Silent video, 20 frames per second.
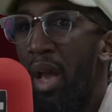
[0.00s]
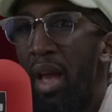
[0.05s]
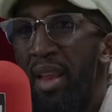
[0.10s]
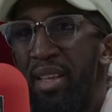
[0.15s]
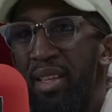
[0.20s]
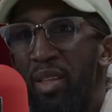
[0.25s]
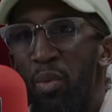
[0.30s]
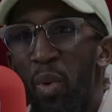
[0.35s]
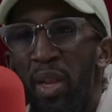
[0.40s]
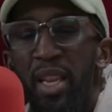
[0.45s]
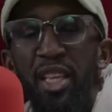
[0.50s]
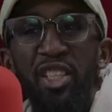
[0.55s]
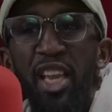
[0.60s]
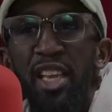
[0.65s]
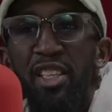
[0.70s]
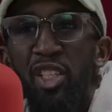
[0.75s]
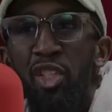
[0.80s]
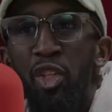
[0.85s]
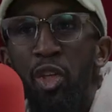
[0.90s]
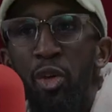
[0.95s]
And it, when it
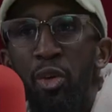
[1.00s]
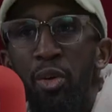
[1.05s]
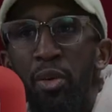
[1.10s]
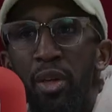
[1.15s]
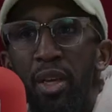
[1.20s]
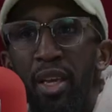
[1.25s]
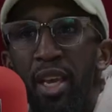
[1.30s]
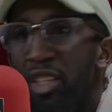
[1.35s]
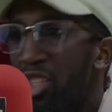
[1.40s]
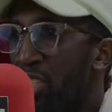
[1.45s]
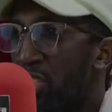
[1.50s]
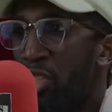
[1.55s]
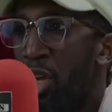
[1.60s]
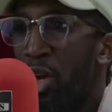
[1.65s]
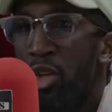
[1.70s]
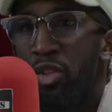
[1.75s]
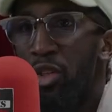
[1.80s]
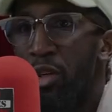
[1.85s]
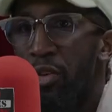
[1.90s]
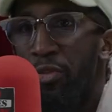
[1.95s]
chases you, it just
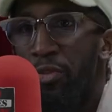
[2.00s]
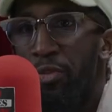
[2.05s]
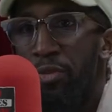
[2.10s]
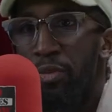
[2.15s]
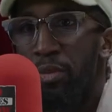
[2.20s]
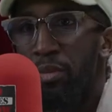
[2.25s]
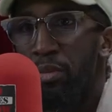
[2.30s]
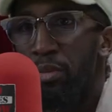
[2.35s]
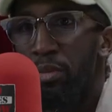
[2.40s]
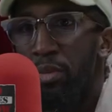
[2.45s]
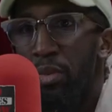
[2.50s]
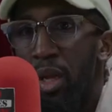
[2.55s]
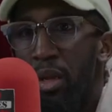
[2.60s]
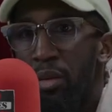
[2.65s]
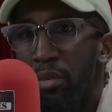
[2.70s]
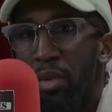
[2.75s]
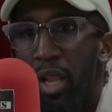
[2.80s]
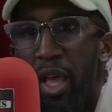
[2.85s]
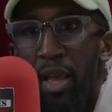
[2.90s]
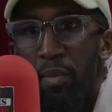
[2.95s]
turns off.
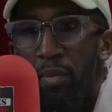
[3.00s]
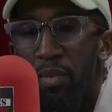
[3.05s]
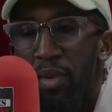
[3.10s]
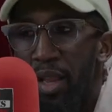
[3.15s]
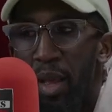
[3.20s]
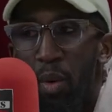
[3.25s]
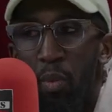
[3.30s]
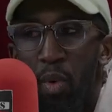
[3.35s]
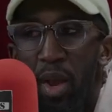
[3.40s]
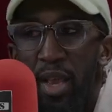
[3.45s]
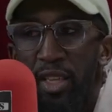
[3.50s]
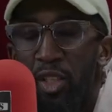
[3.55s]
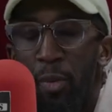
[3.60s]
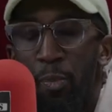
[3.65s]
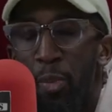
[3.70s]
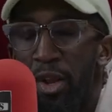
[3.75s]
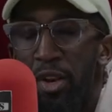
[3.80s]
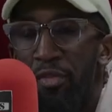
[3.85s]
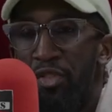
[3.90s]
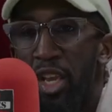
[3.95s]
Like, like, what is the
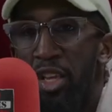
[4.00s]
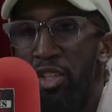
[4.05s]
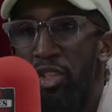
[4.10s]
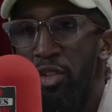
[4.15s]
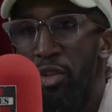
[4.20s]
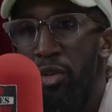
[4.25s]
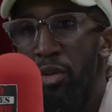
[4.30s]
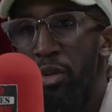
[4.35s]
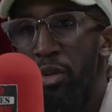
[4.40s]
point of chasing you?